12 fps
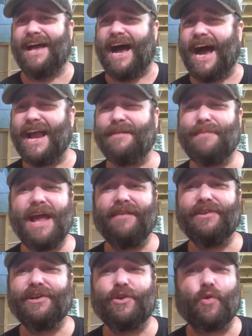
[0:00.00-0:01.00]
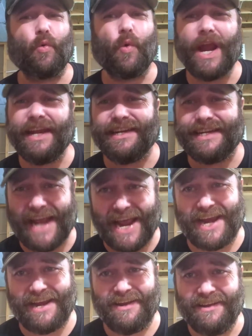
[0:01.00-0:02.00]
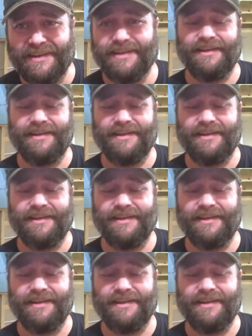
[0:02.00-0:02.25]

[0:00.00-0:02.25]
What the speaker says: I am having a great day.